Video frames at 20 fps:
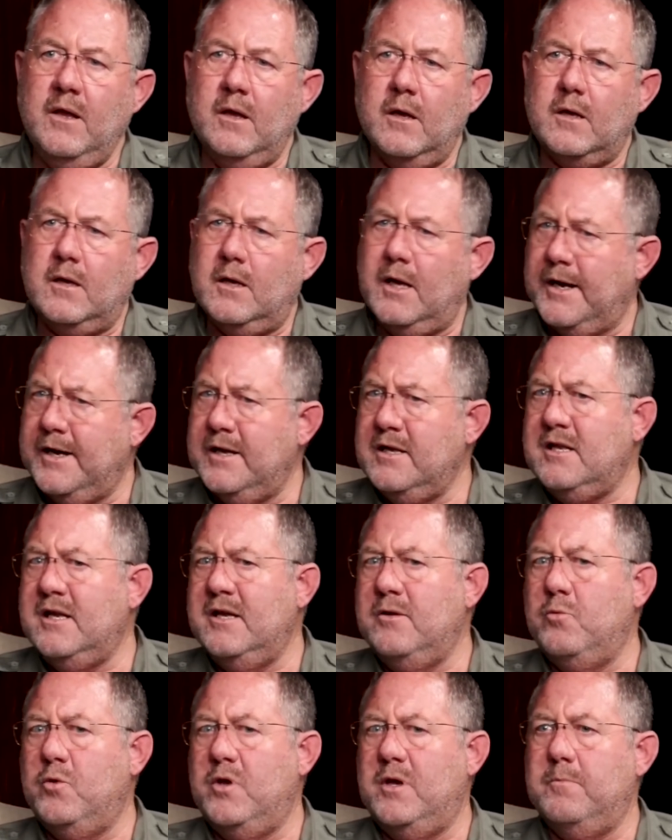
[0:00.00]
Currently,
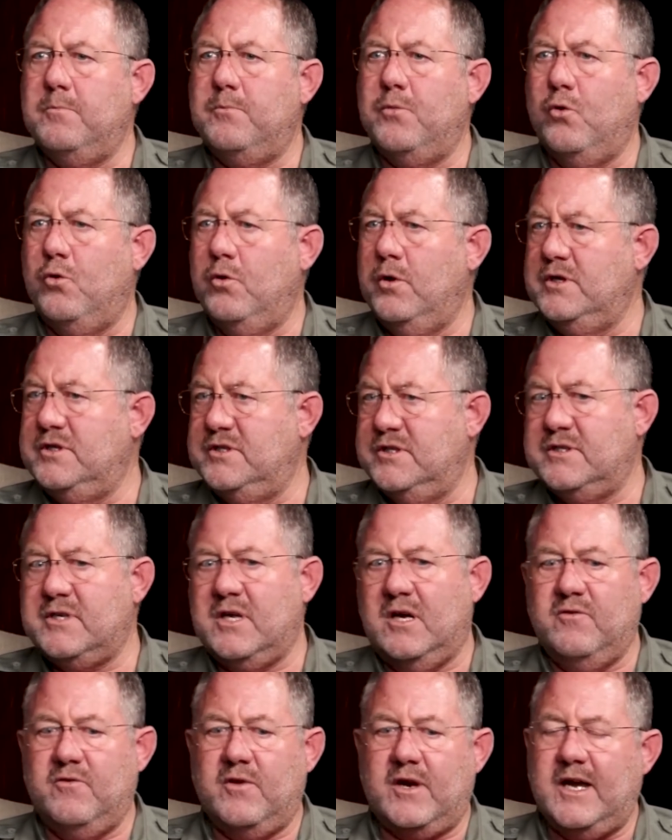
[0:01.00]
we employ just
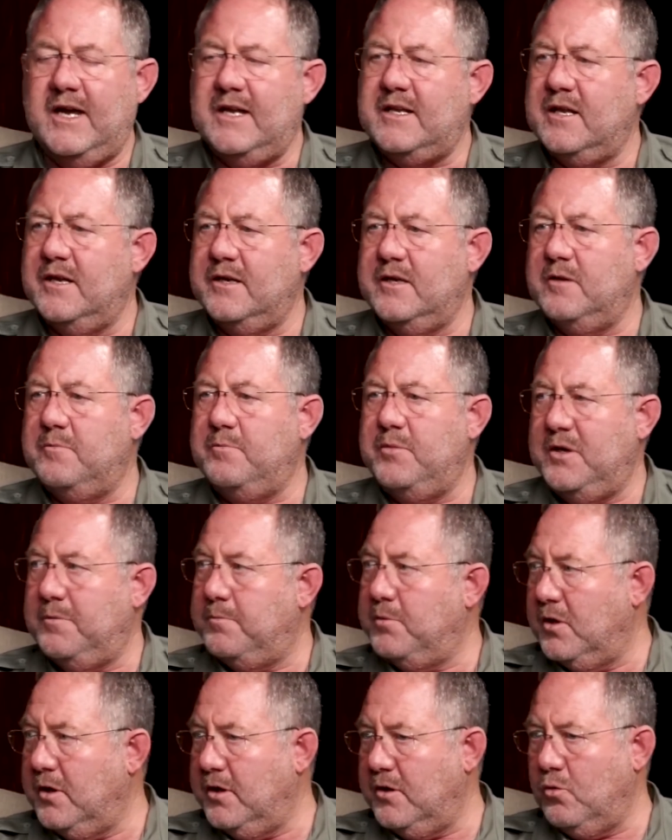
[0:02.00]
over 800
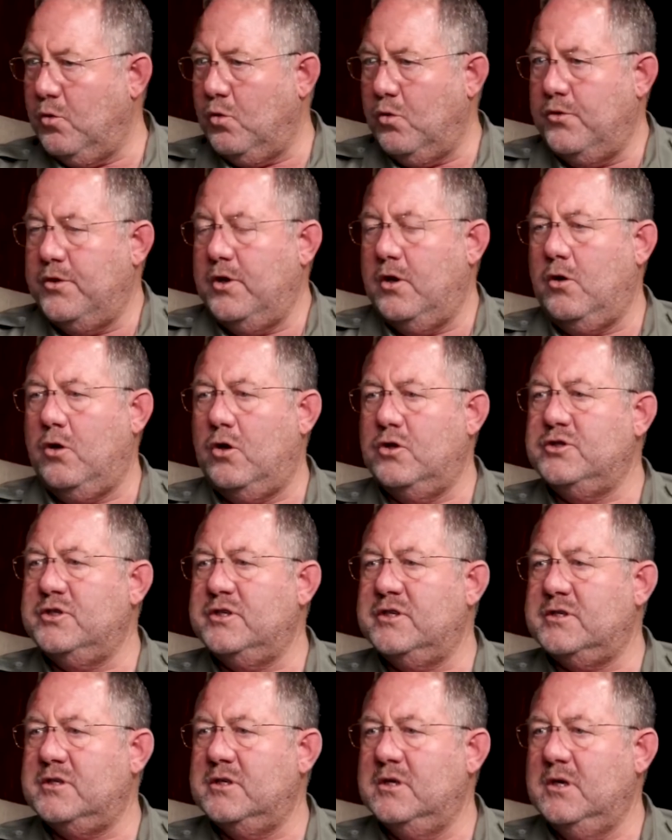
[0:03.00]
people in all the
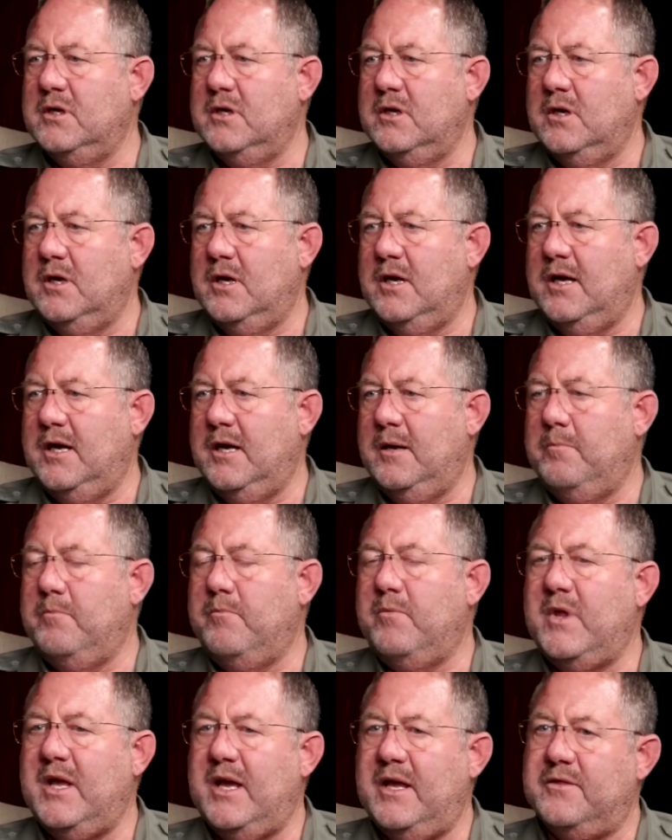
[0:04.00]
lodges. And
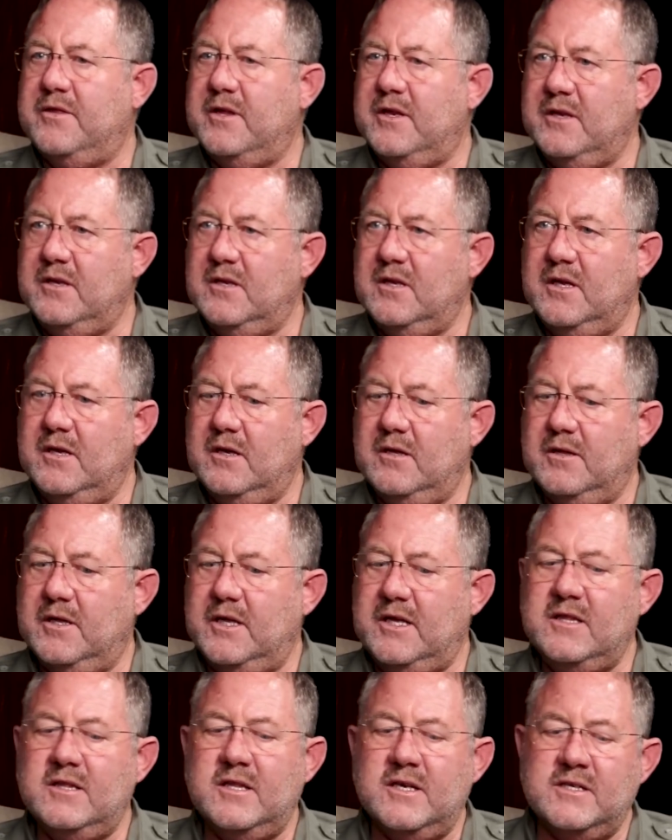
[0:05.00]
the
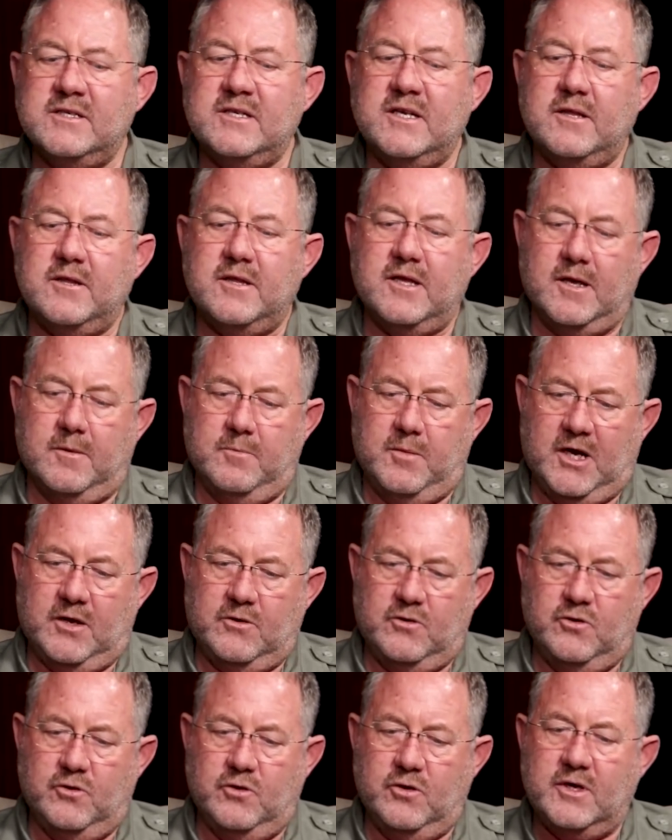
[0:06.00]
interesting thing about
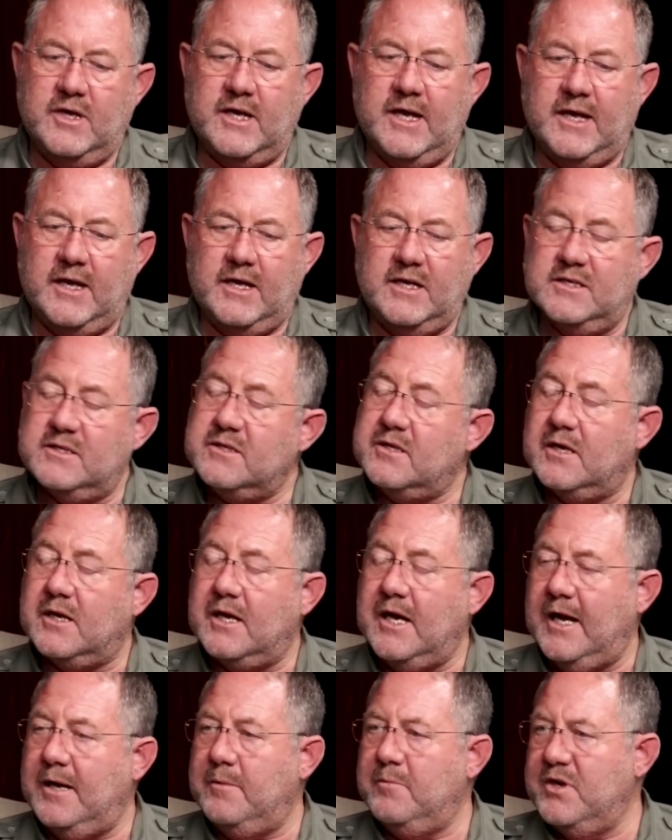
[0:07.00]
Dinokeng is the
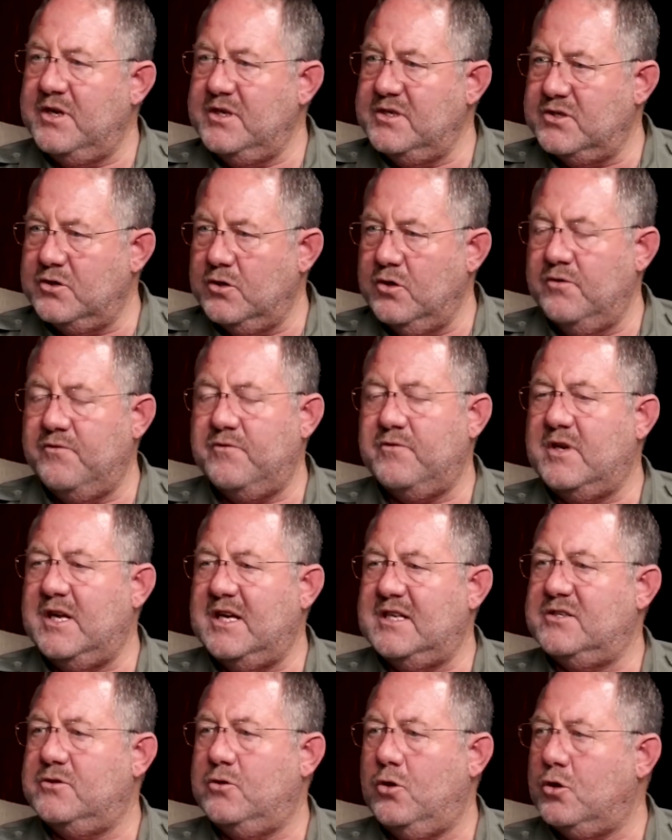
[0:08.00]
game reserve
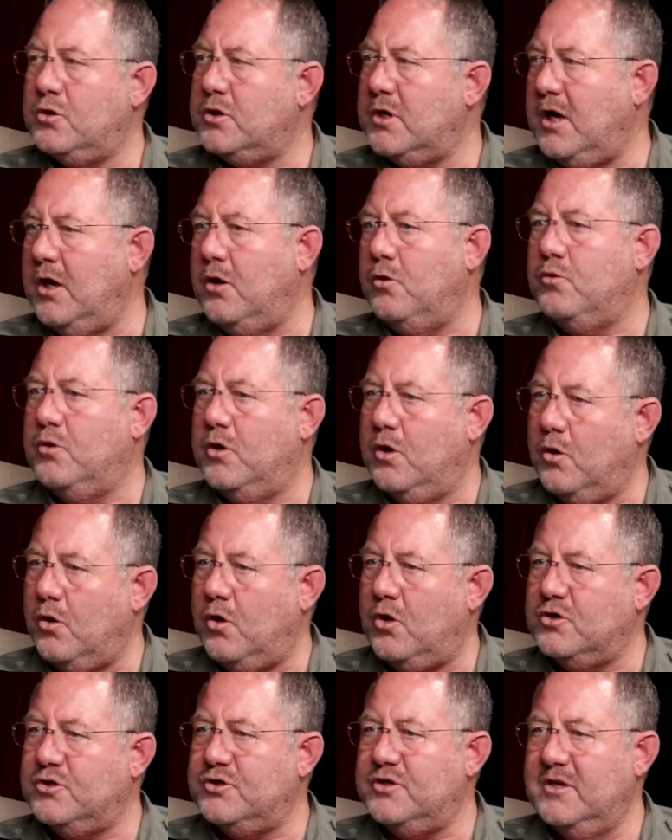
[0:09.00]
does not own a
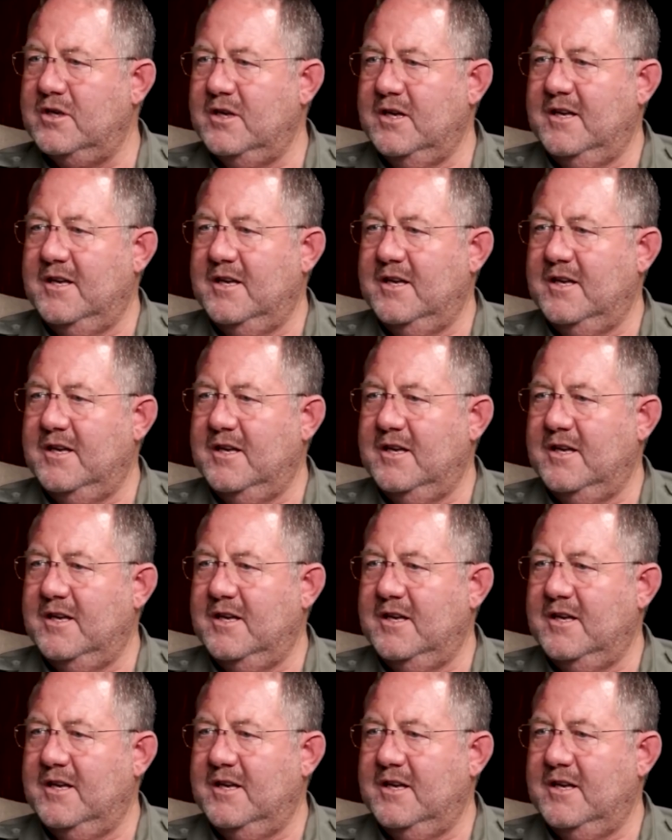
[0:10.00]
lodge.